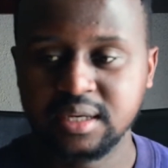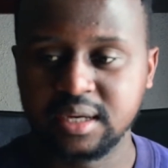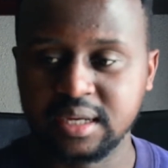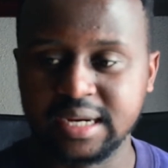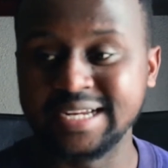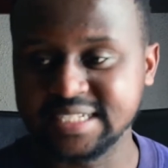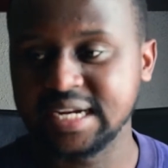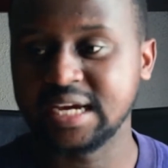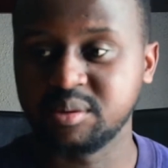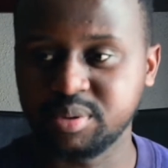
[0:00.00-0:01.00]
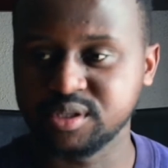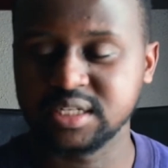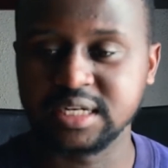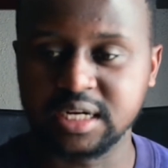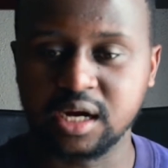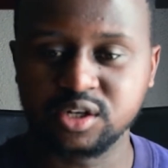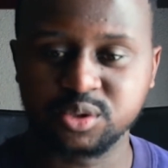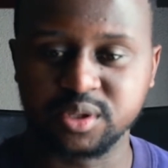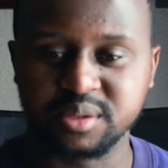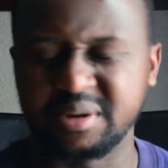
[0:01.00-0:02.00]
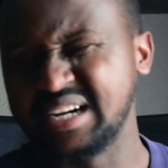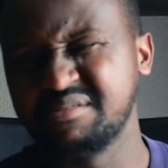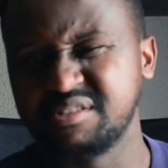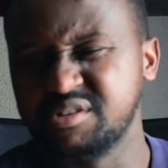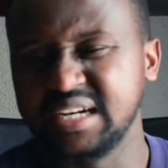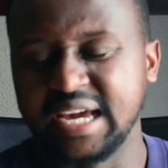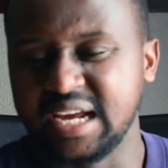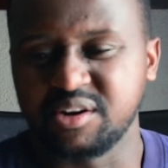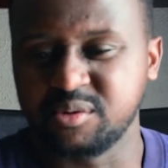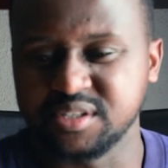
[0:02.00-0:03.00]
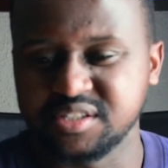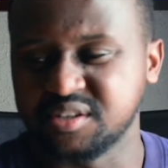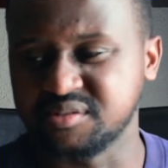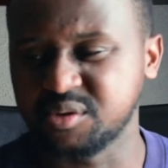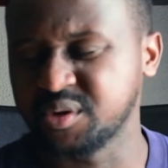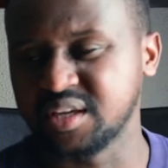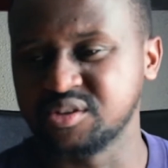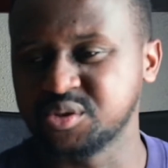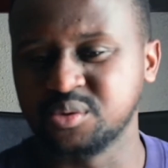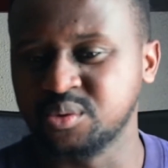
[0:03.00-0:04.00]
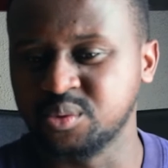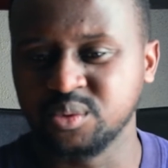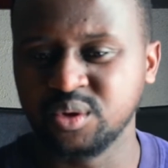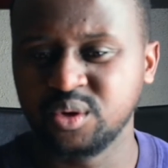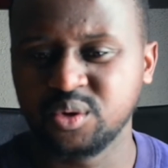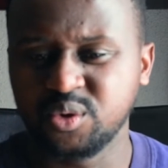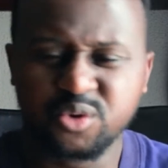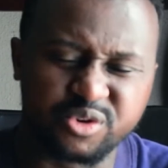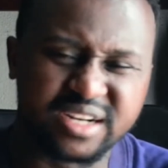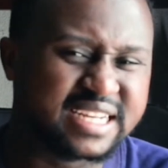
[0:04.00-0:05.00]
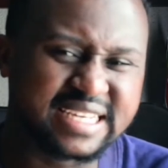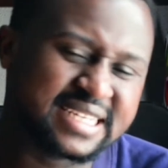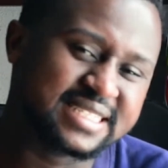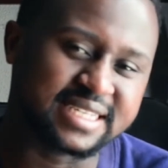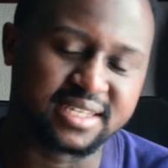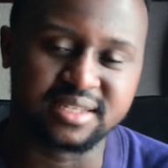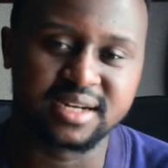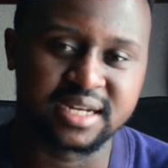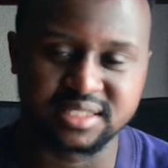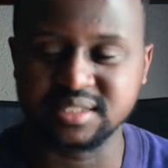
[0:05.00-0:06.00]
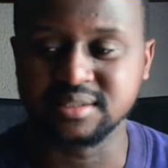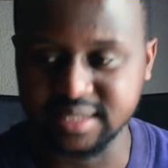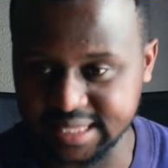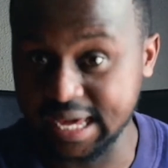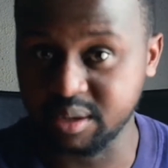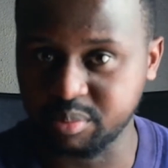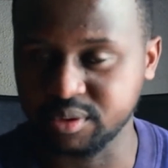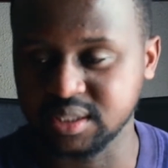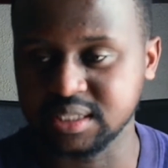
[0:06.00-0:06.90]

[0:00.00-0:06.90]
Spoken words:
And until I had a personal encounter with him, I never really had a question of, okay, so who really is he, until that point.